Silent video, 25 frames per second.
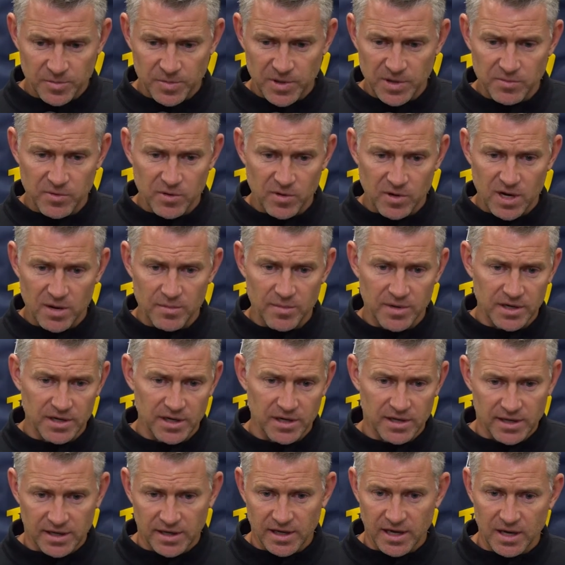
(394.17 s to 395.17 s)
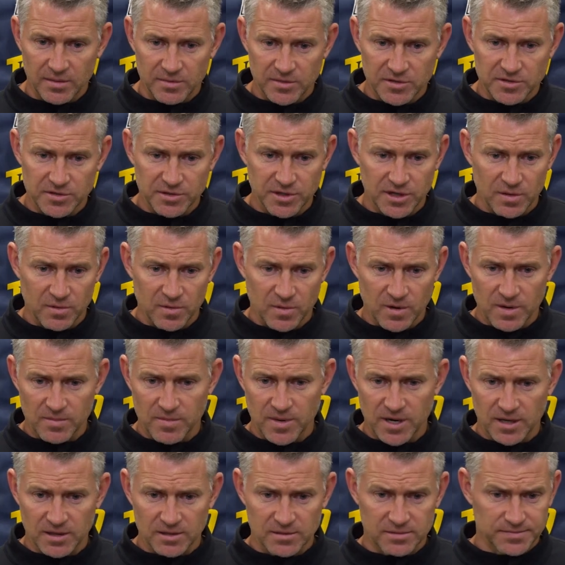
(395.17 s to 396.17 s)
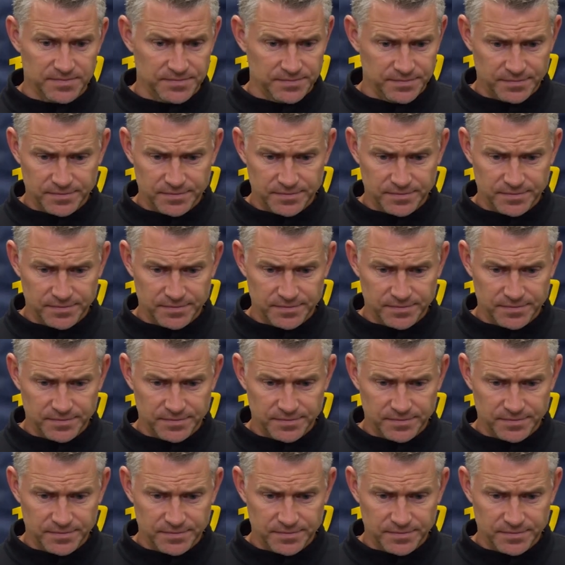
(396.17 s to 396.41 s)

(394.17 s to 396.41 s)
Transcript: people coming into the game that you got to worry about